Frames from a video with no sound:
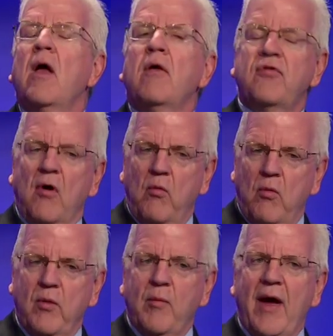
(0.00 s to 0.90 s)
So
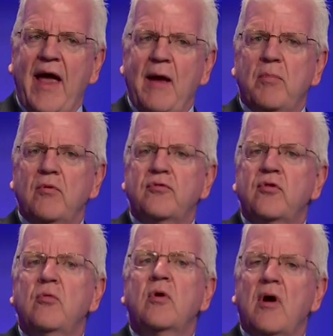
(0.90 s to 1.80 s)
we were able
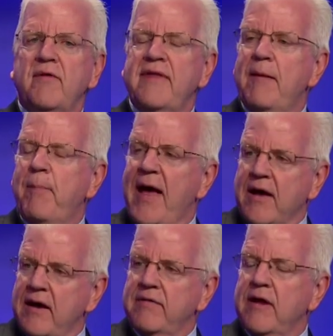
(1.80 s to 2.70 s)
to cut that back,
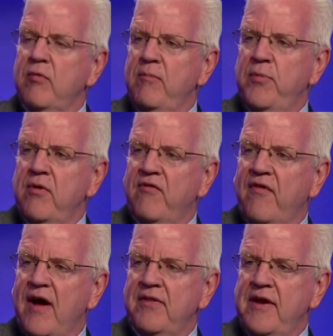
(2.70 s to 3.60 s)
and I think we
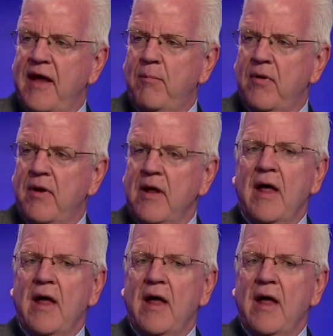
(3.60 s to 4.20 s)
beautified the neighborhood.